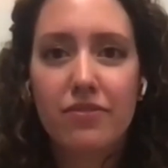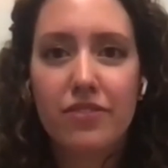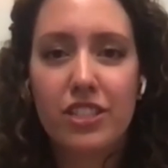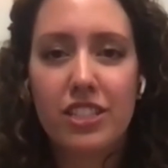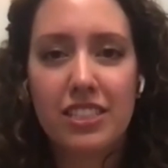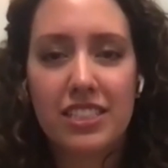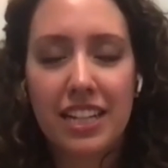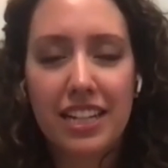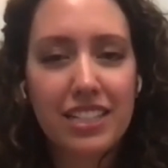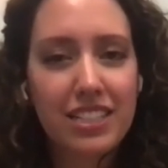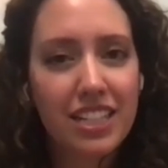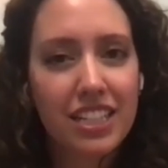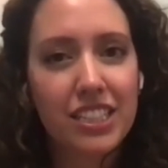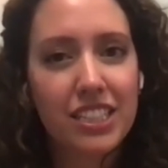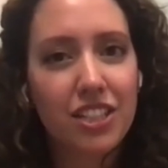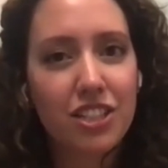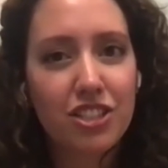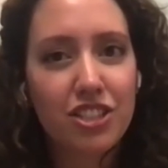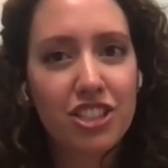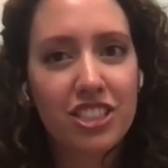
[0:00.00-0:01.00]
design
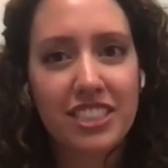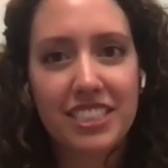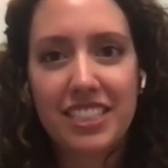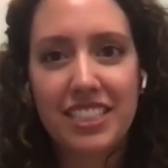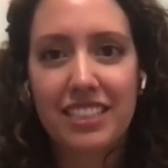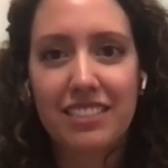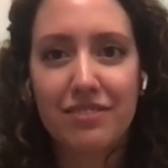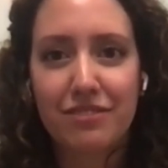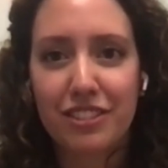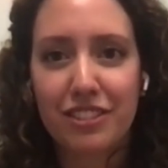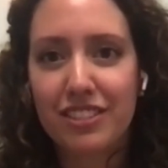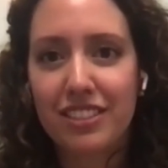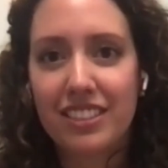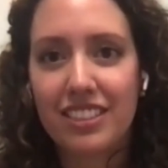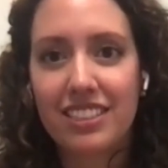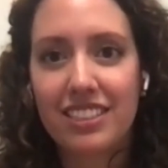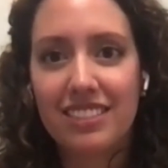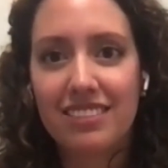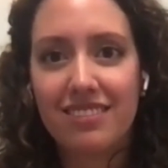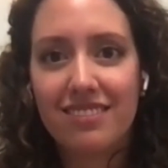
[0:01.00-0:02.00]
technologists can
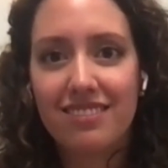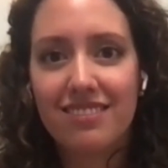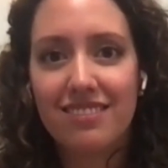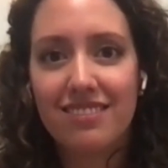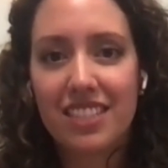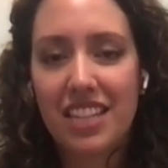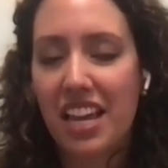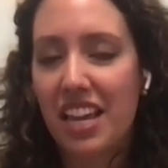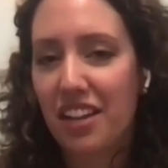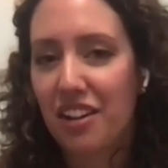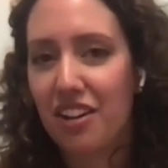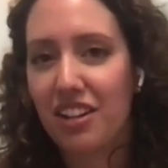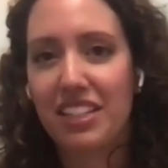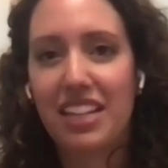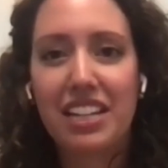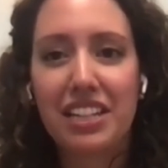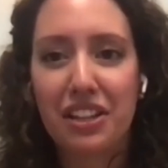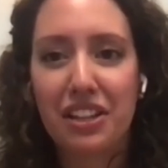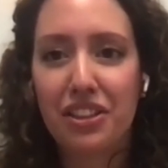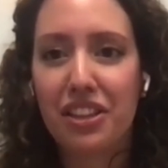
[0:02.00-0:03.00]
really take on
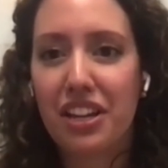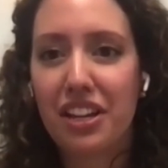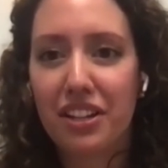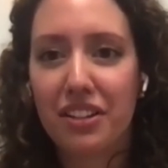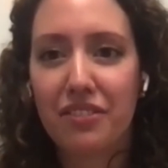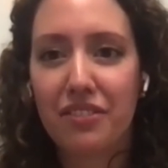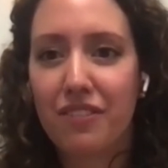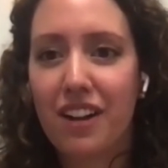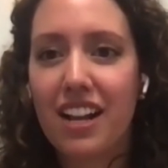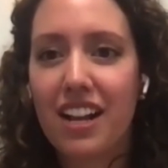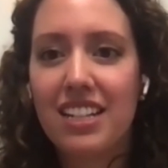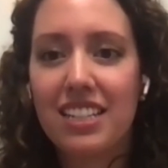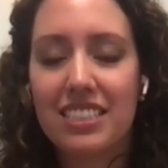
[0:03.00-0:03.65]
anything, right?